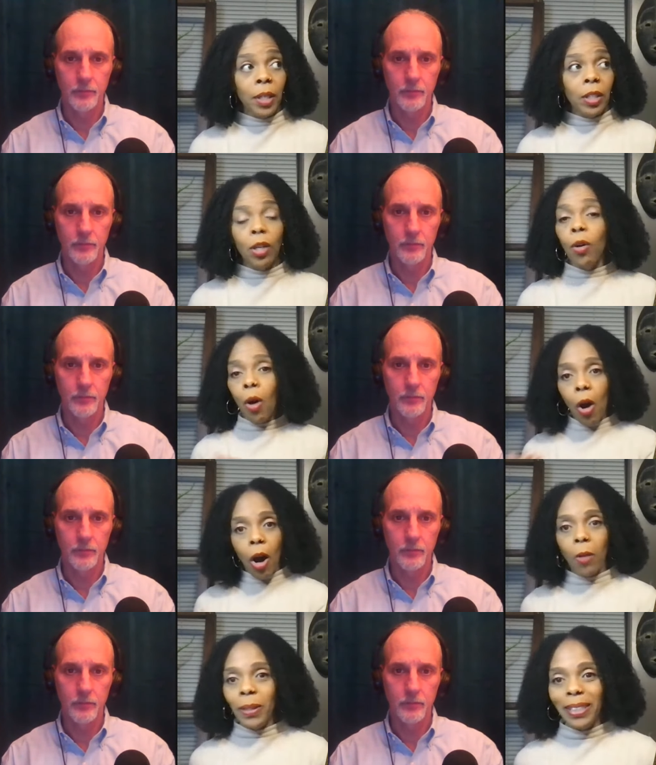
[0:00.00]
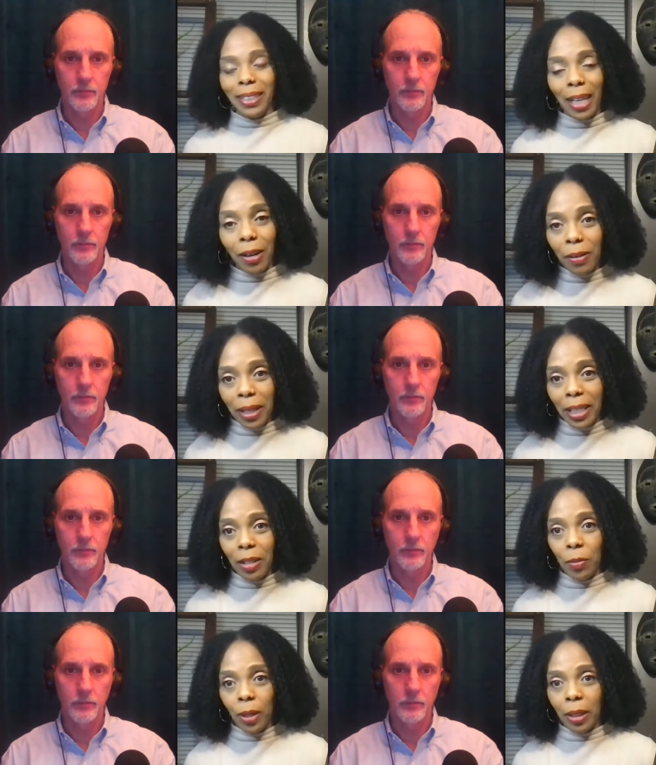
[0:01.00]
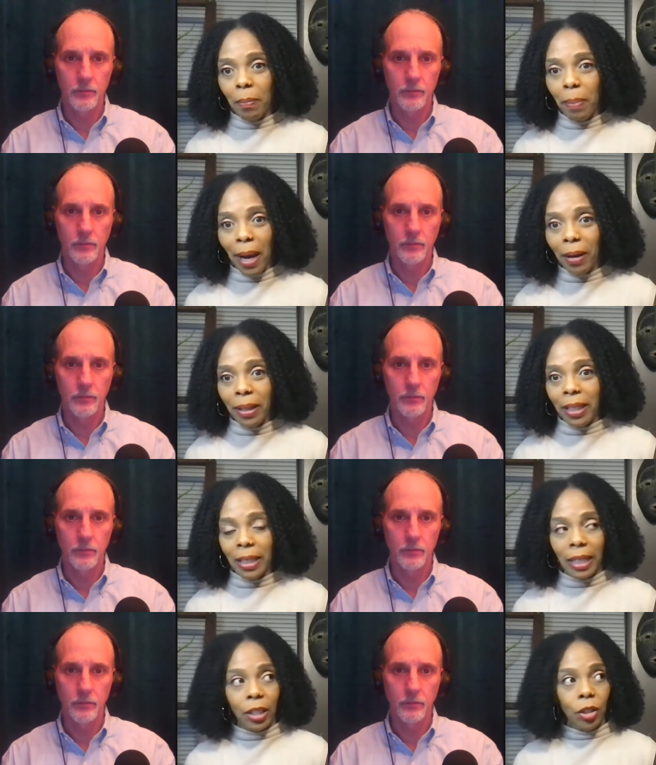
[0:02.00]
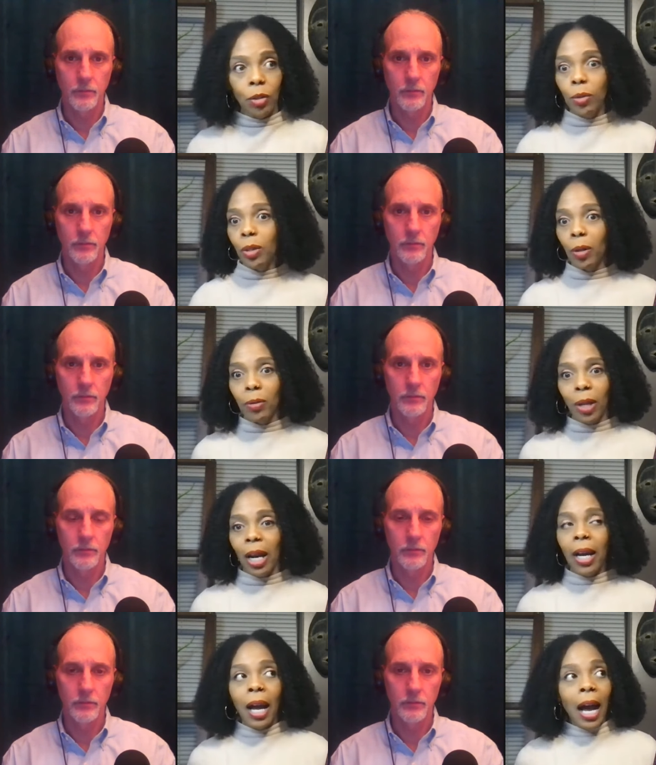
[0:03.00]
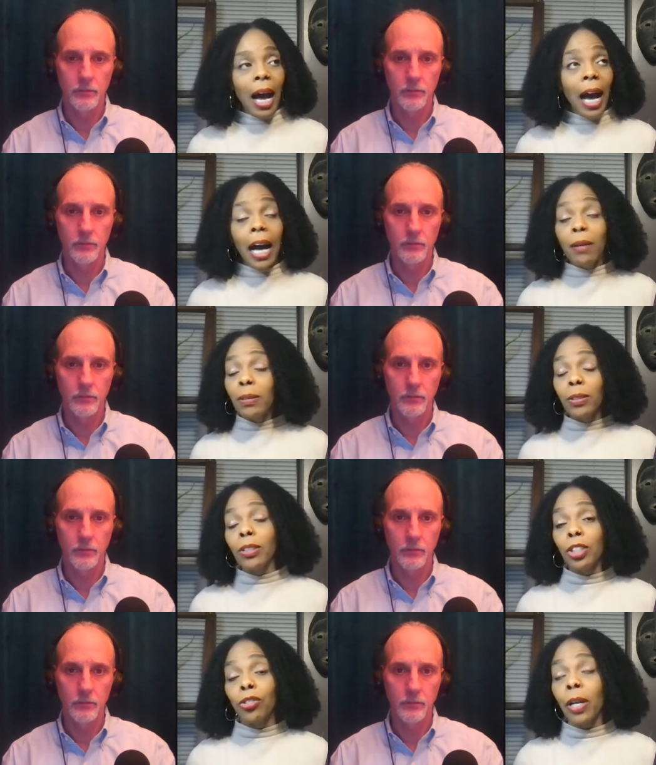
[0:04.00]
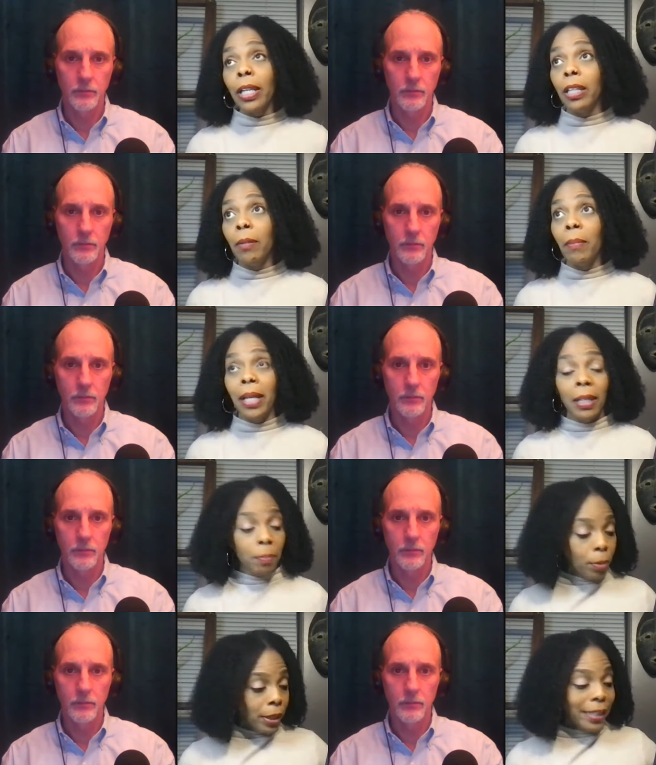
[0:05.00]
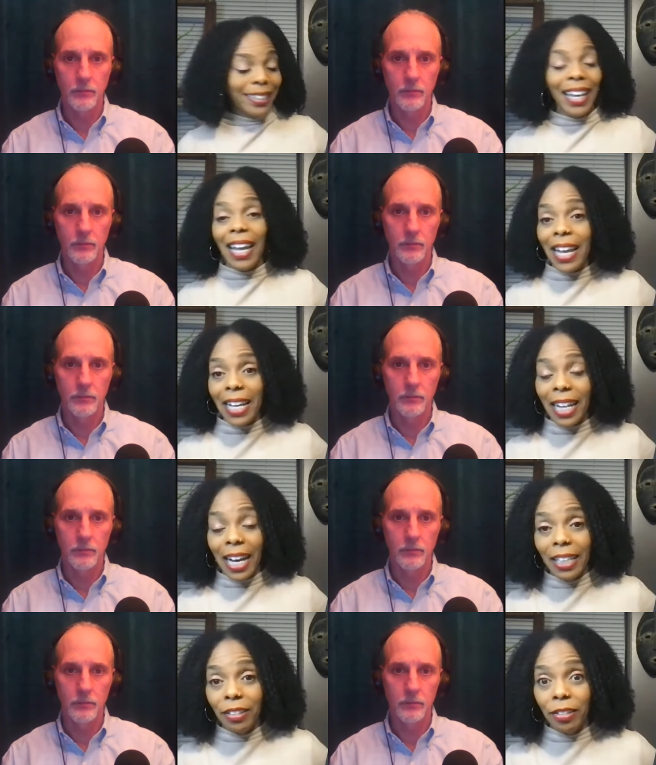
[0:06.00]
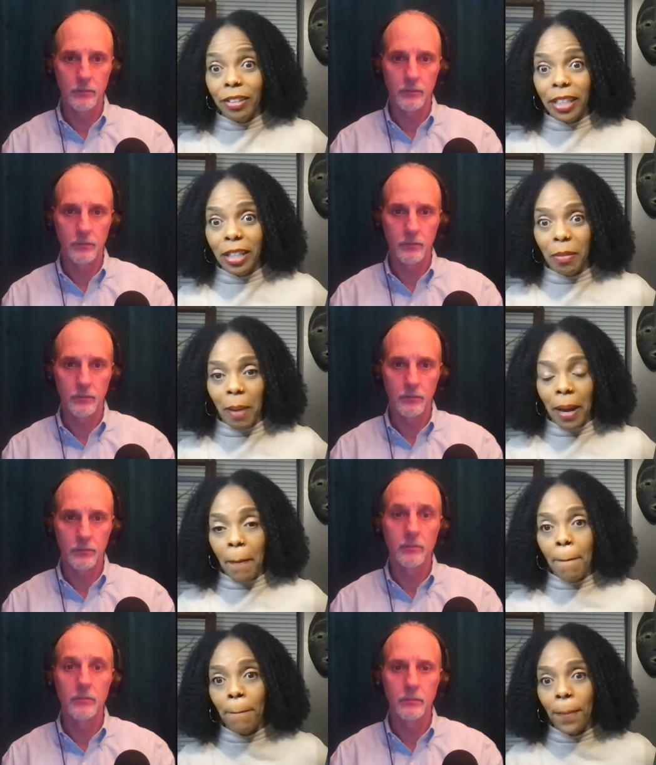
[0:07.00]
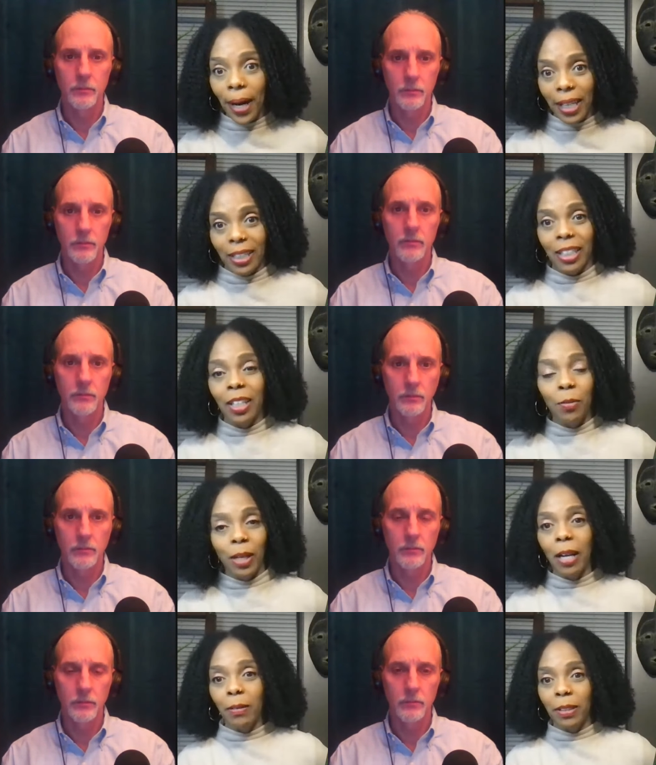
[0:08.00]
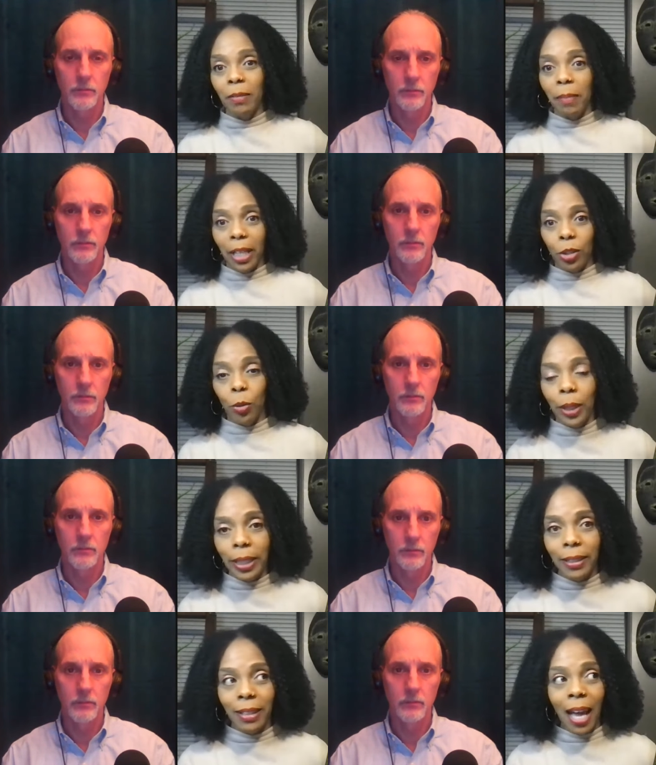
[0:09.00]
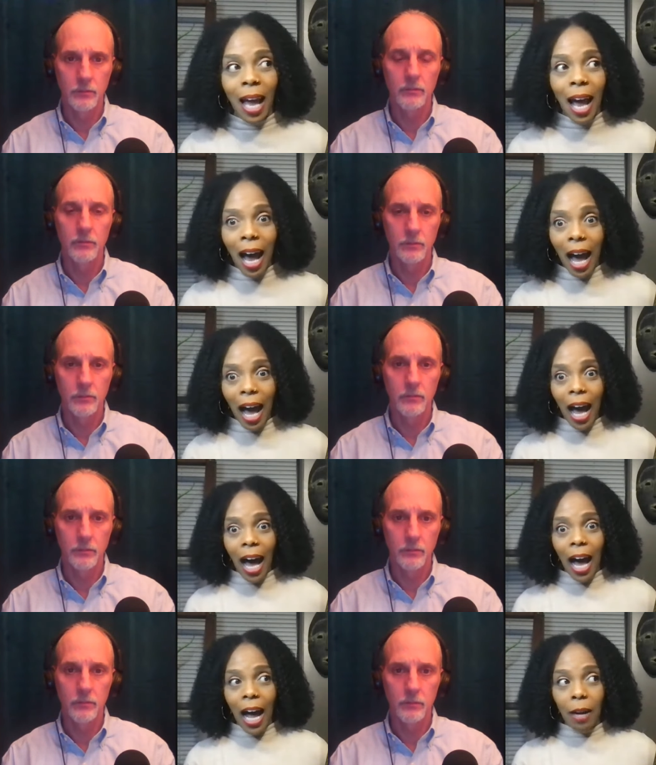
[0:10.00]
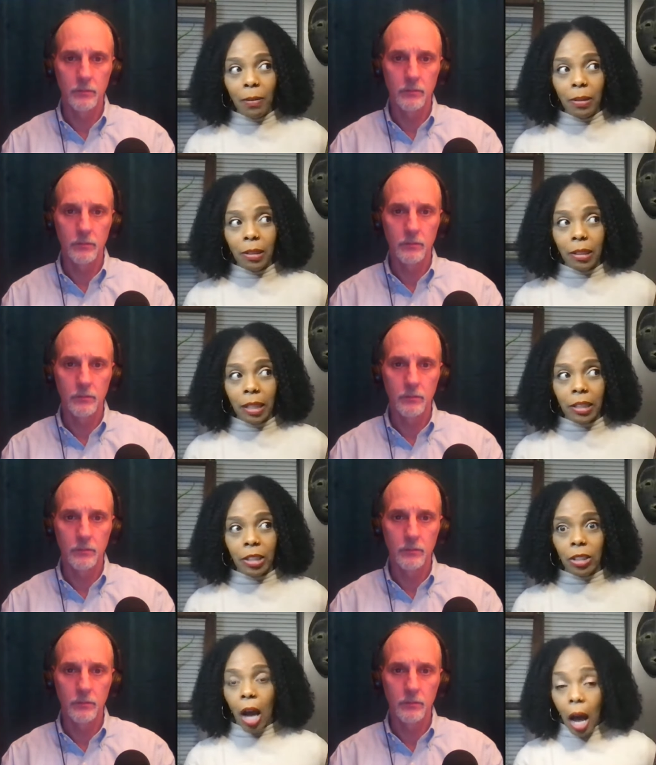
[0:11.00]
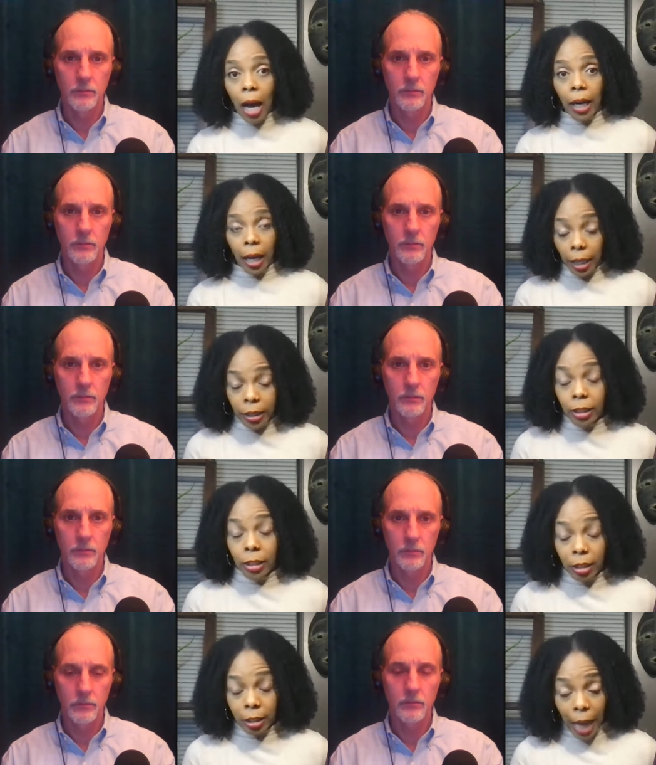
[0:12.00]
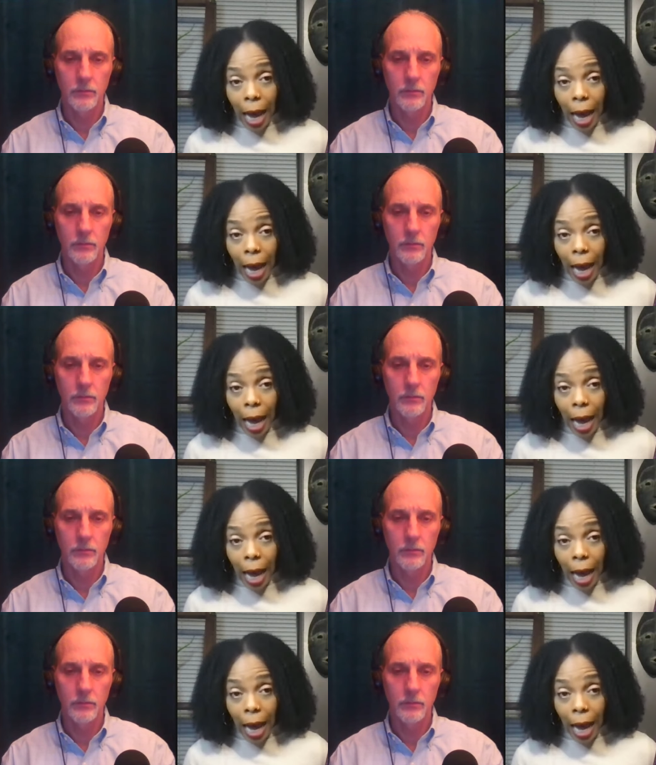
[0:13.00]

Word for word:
Speaker 1: You don't always tell anyone about it. Like you don't not, I was on a train and a man put his hand underneath my butt when I was in my 20s. I was just like shocked. I sat